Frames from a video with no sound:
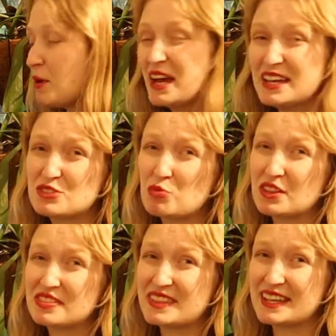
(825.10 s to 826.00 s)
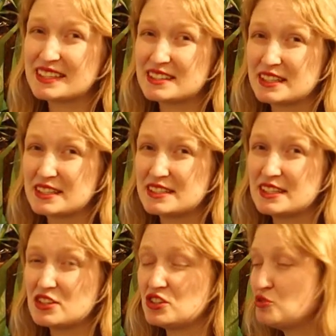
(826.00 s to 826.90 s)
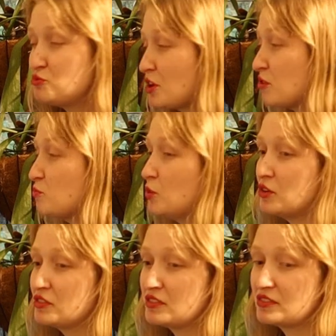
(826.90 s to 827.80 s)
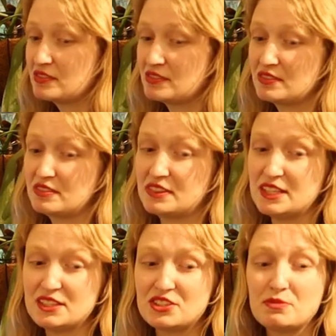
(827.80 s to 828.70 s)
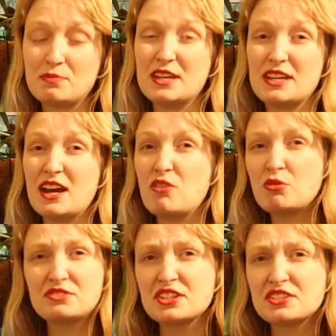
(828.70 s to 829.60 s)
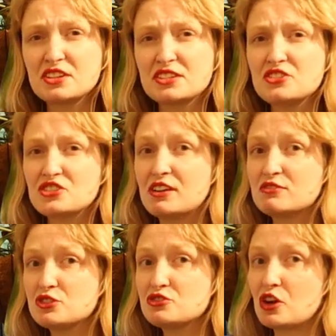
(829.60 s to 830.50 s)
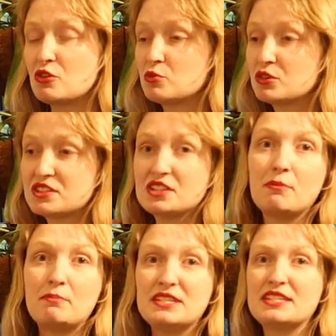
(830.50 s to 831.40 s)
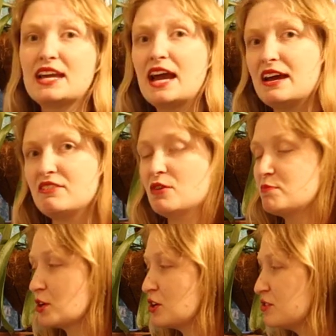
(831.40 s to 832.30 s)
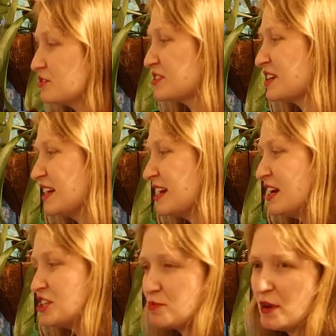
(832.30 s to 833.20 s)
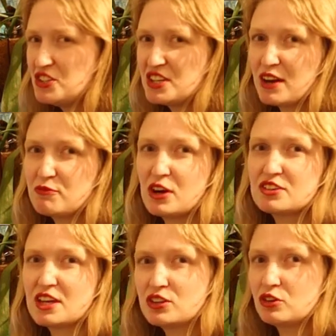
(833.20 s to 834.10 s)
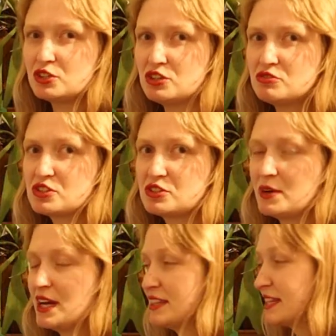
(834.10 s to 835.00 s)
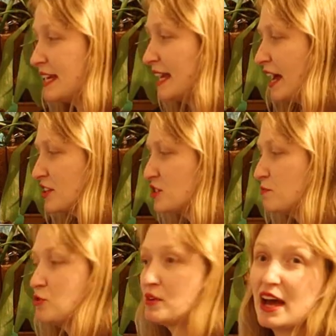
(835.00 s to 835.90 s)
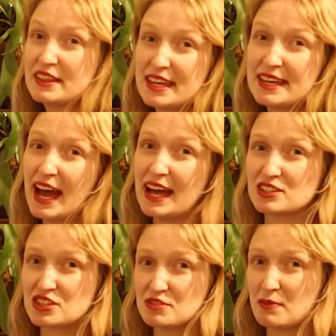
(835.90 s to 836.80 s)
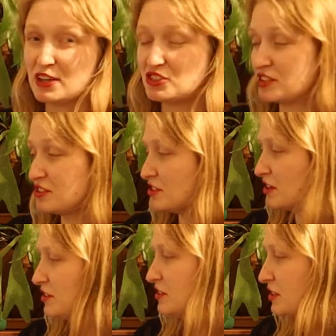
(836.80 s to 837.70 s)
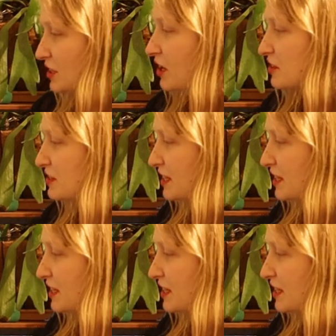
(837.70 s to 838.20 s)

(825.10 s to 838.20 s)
But it's one thing to consider, you don't want these to be, well, discus in general, you don't want in a busy area, because especially at first, they're not used to it. They can spook and they can smash into the glass.